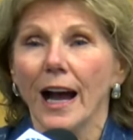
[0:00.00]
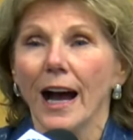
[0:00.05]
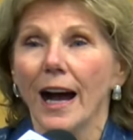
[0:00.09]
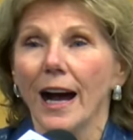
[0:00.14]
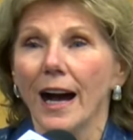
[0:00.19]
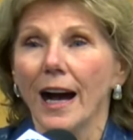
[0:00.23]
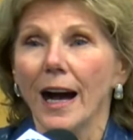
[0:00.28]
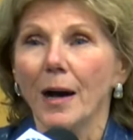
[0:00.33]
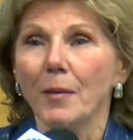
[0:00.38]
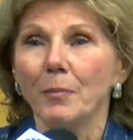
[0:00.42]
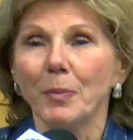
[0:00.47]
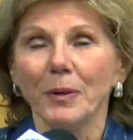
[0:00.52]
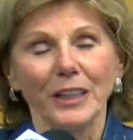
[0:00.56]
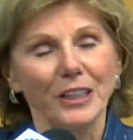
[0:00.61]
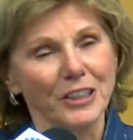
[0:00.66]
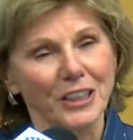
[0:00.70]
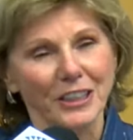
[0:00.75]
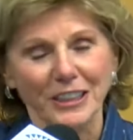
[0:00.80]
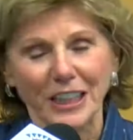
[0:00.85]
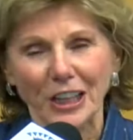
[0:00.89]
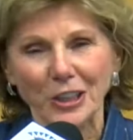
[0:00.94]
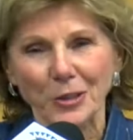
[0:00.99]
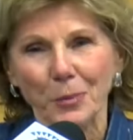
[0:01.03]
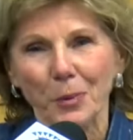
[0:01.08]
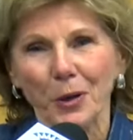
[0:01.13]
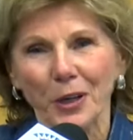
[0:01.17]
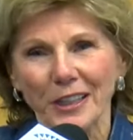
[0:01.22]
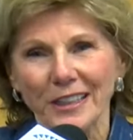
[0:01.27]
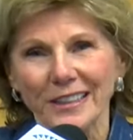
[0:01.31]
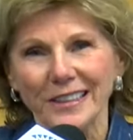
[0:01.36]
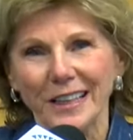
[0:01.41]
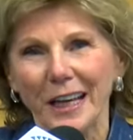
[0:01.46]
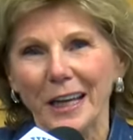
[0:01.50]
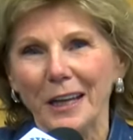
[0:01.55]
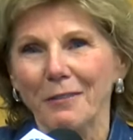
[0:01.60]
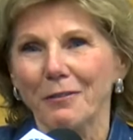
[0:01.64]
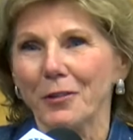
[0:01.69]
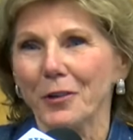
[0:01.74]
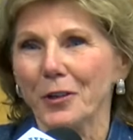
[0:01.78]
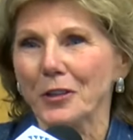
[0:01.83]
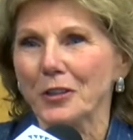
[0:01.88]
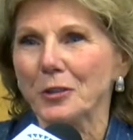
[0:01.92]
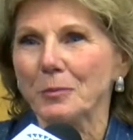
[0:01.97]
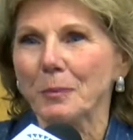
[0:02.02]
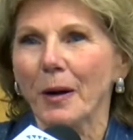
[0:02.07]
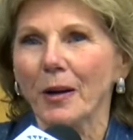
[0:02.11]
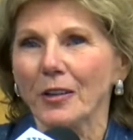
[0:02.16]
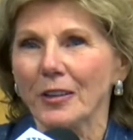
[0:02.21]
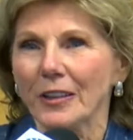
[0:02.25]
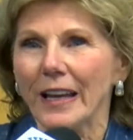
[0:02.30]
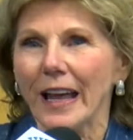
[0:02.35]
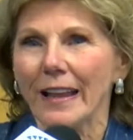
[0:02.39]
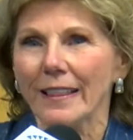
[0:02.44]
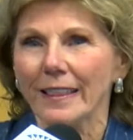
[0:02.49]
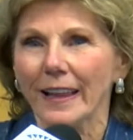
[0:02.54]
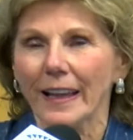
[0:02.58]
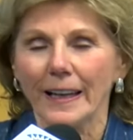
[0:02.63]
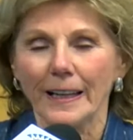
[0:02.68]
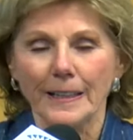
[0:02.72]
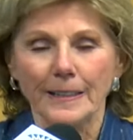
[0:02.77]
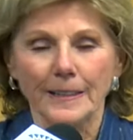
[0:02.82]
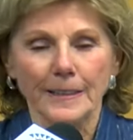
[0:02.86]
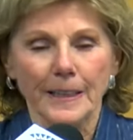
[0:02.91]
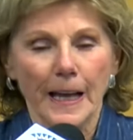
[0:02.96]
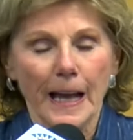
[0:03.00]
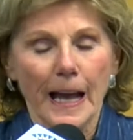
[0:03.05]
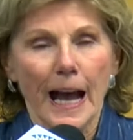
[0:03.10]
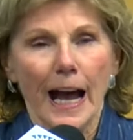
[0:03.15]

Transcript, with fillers: Uh, but it's a touchpoint day for Spartan athletics.